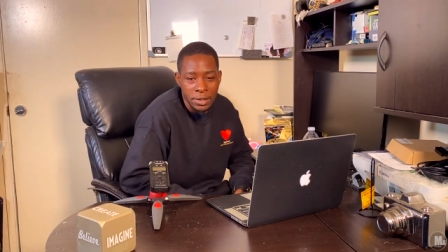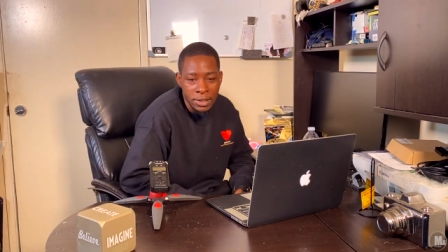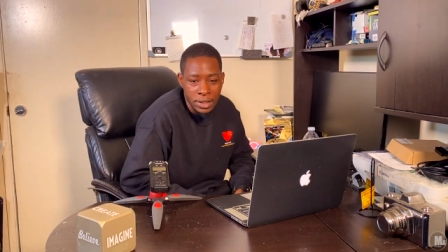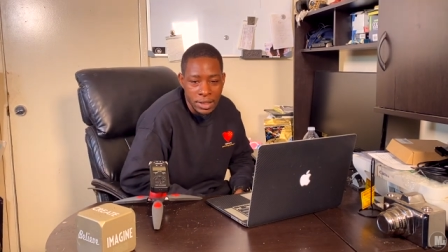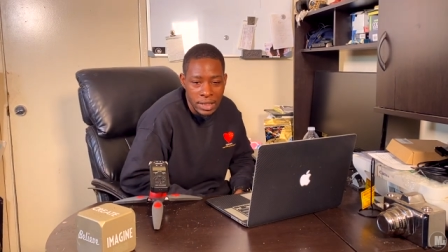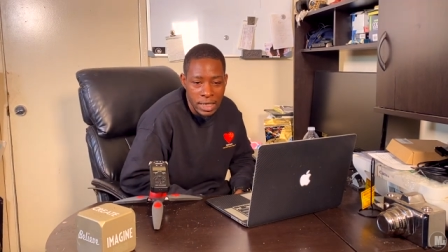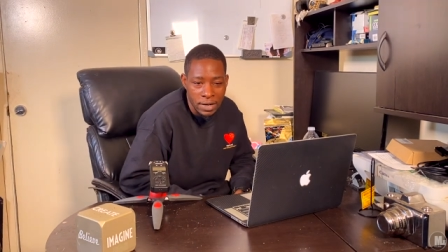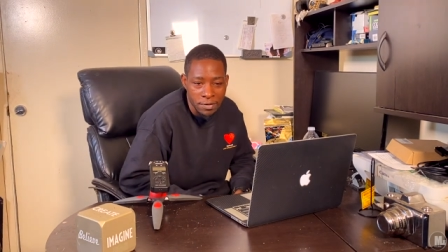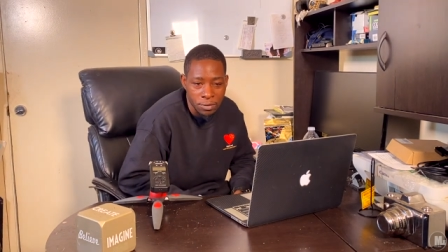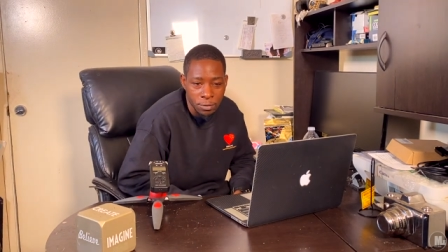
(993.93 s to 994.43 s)
and
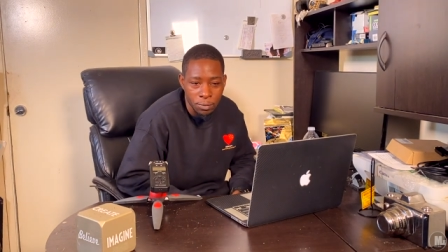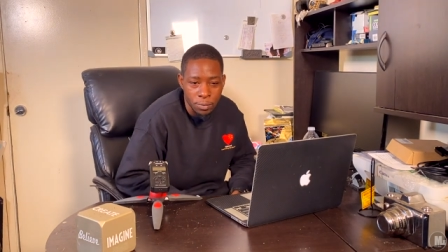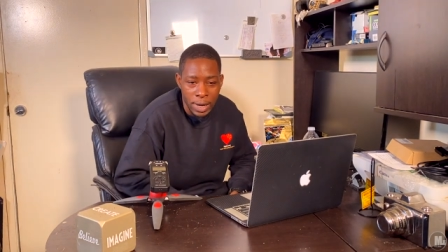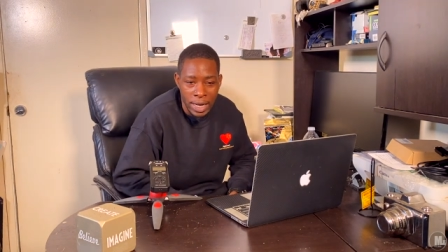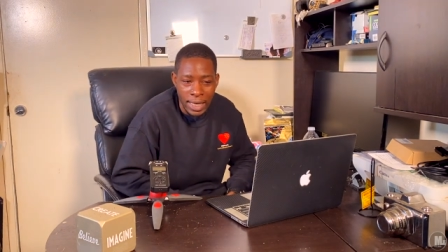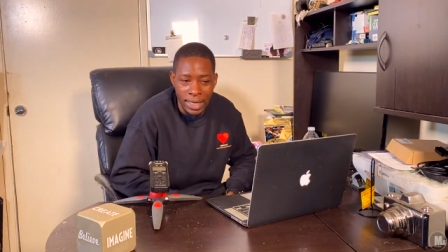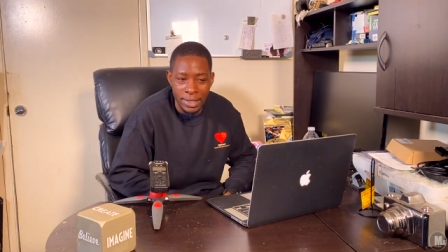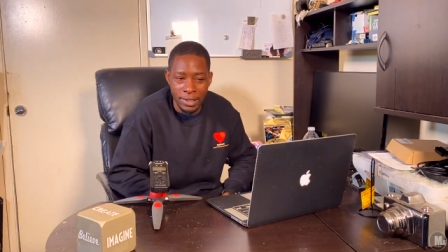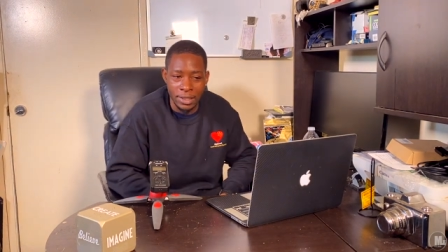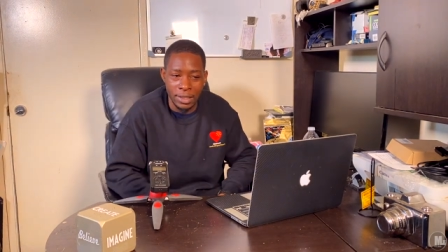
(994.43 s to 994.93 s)
stuff and
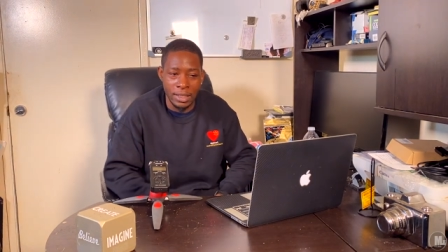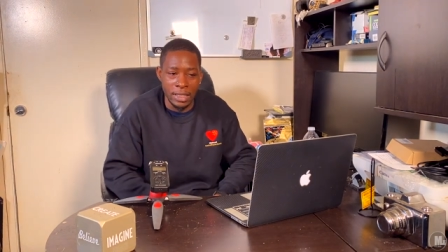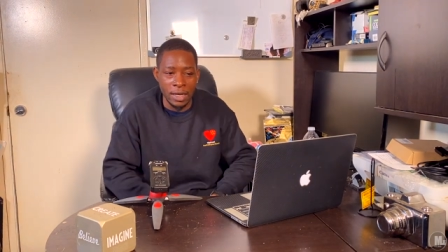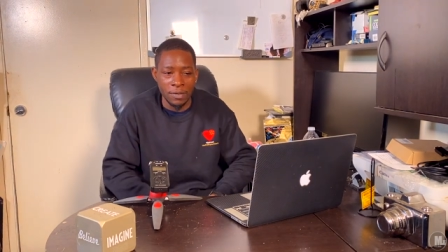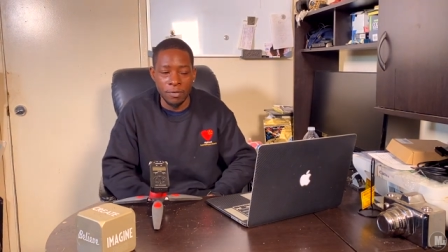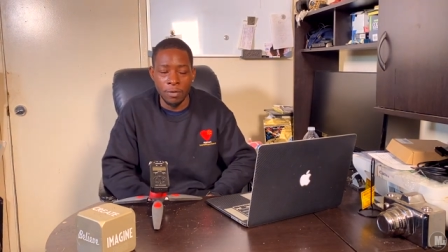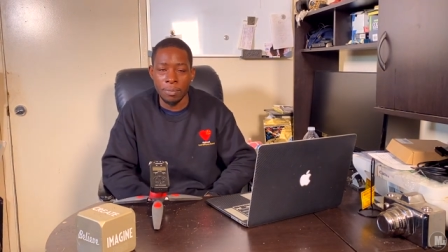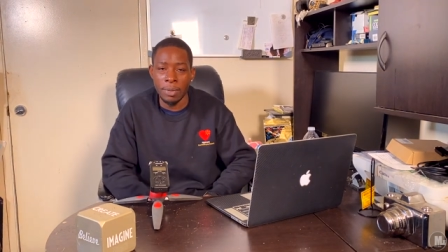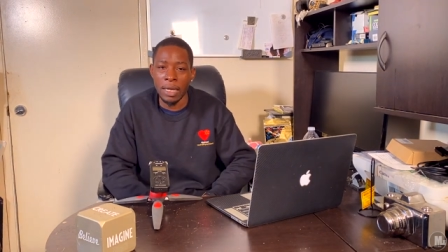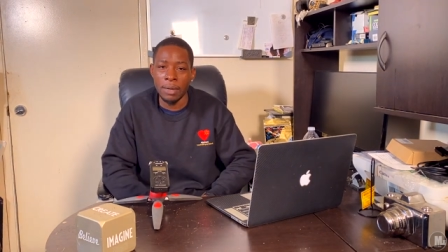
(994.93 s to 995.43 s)
weddings and stuff
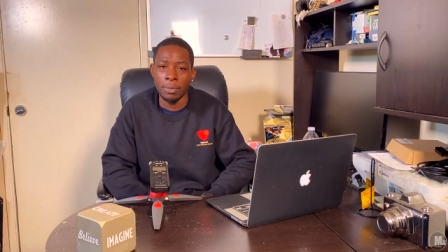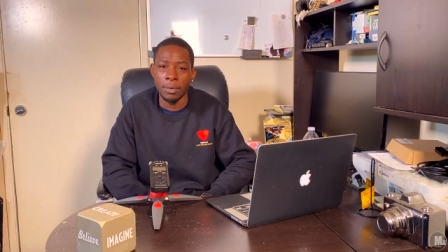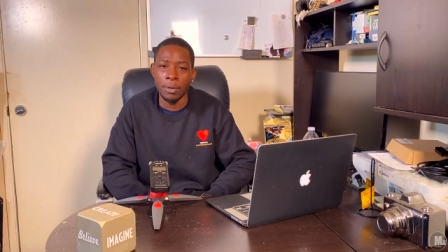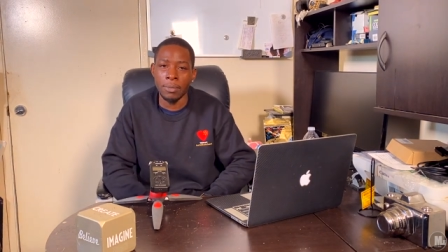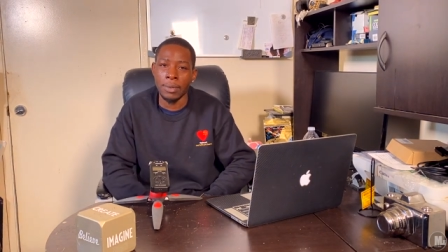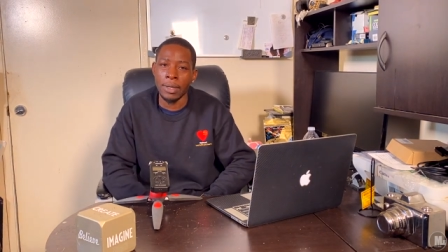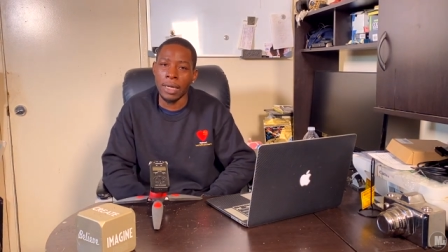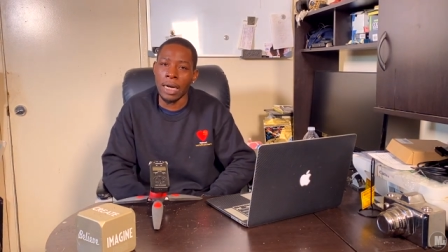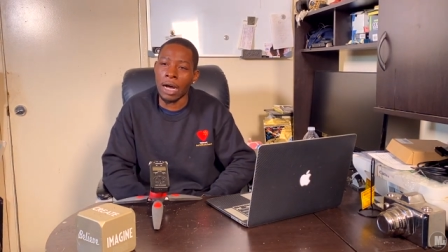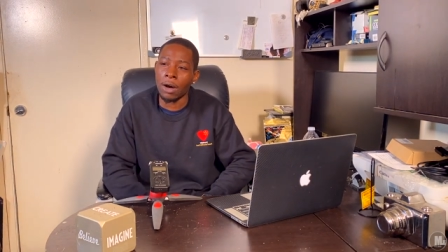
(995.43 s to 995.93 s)
for people,
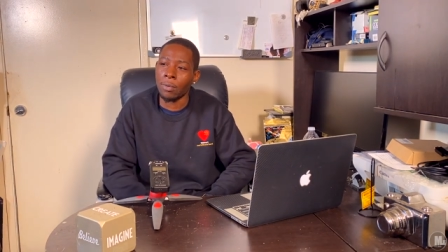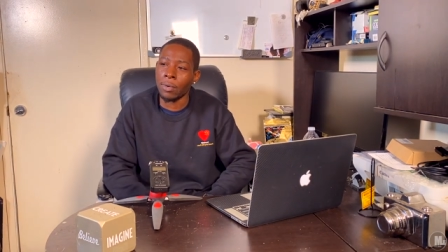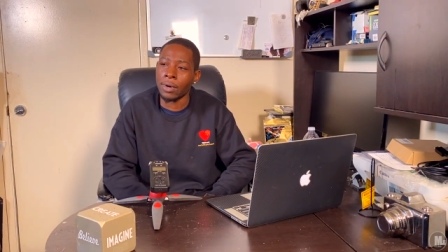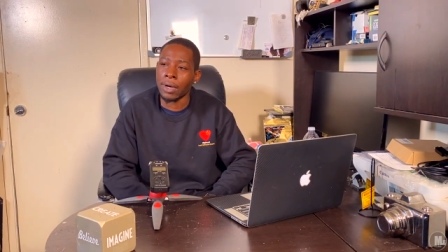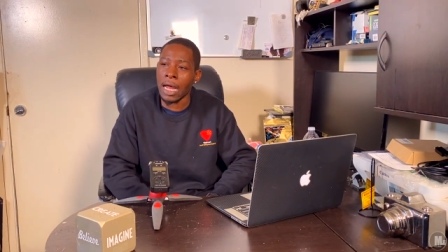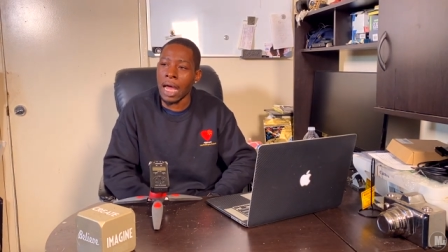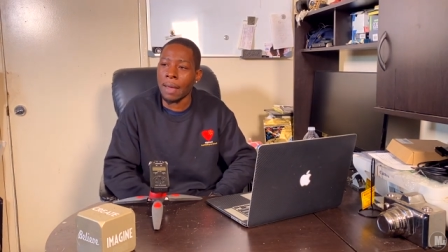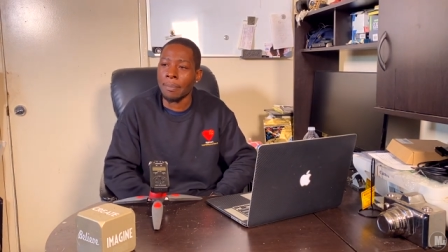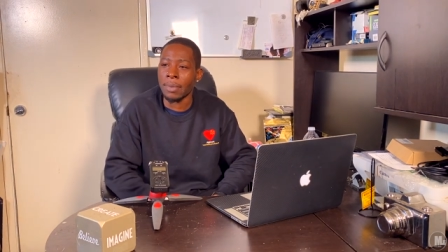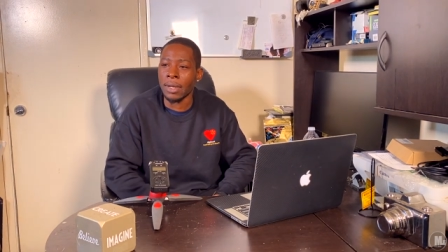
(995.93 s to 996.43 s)
but I will
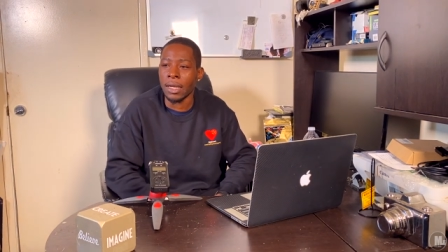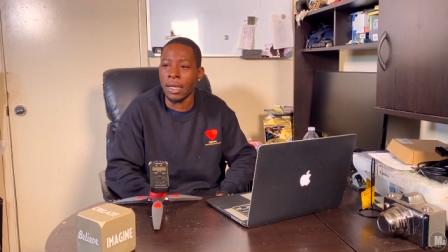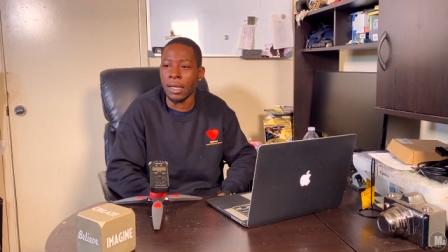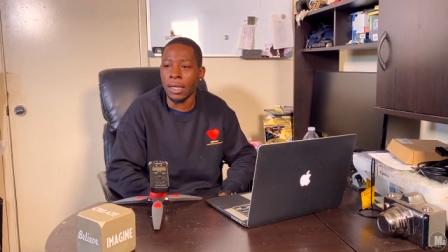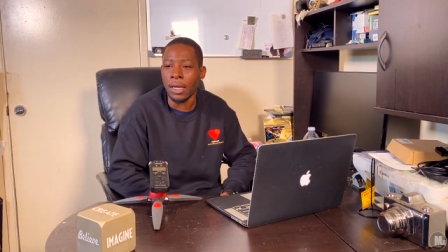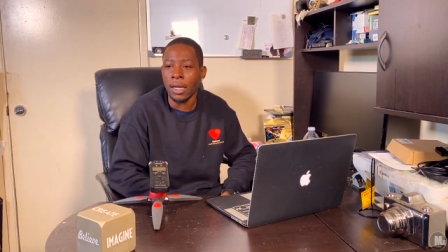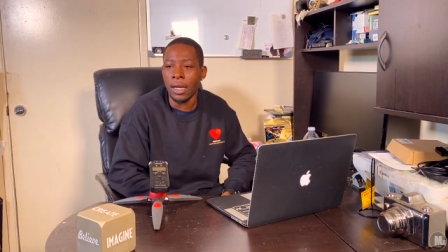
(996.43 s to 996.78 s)
not be